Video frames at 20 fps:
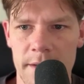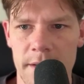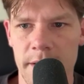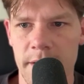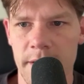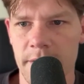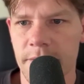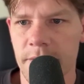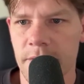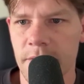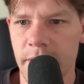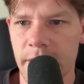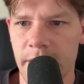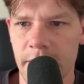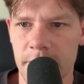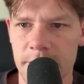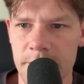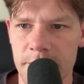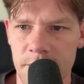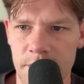lift
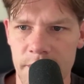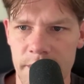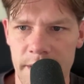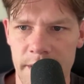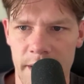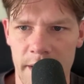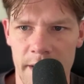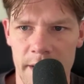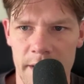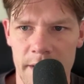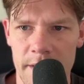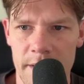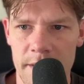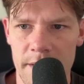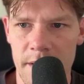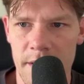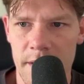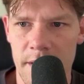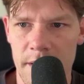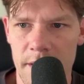leading up to it,
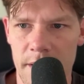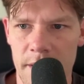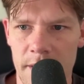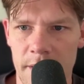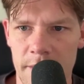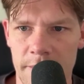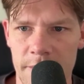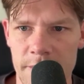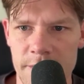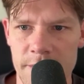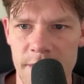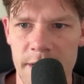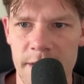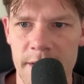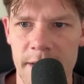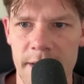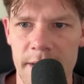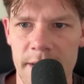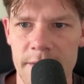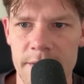and if there's
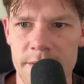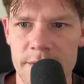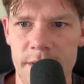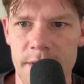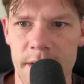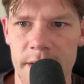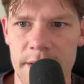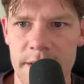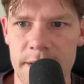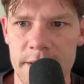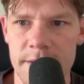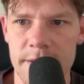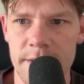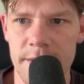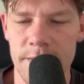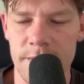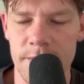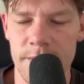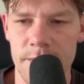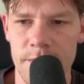anything else I need
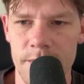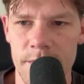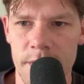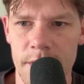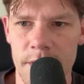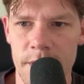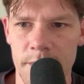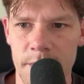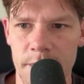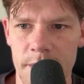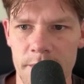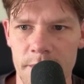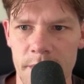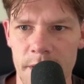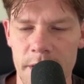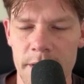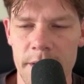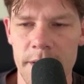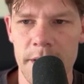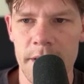to keep in
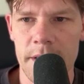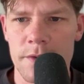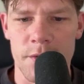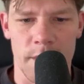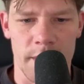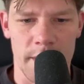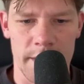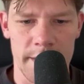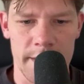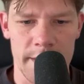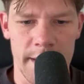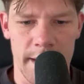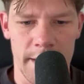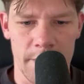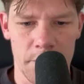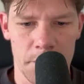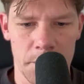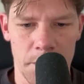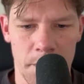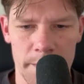mind. So yeah, I
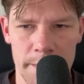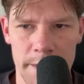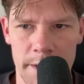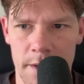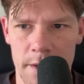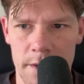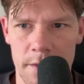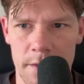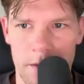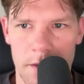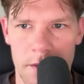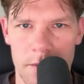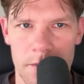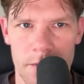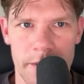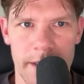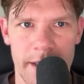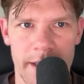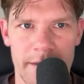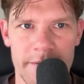would probably
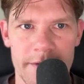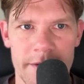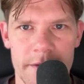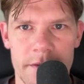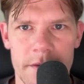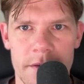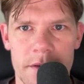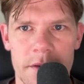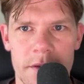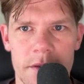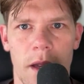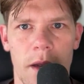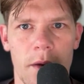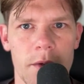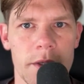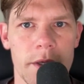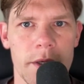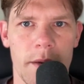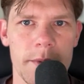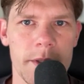unload Gavin.
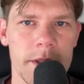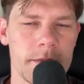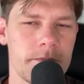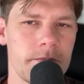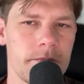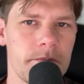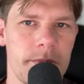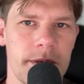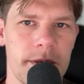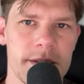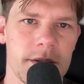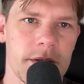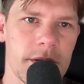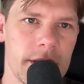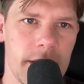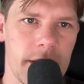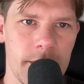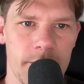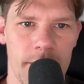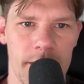I mean, basically
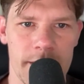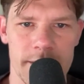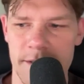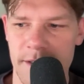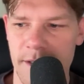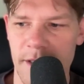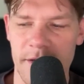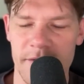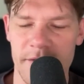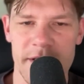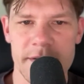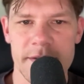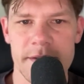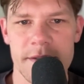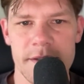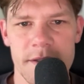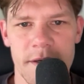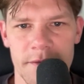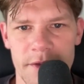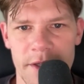keep practicing the events
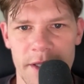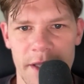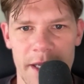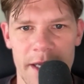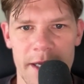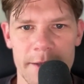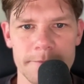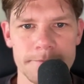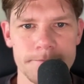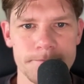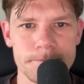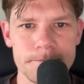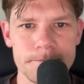and stuff like that.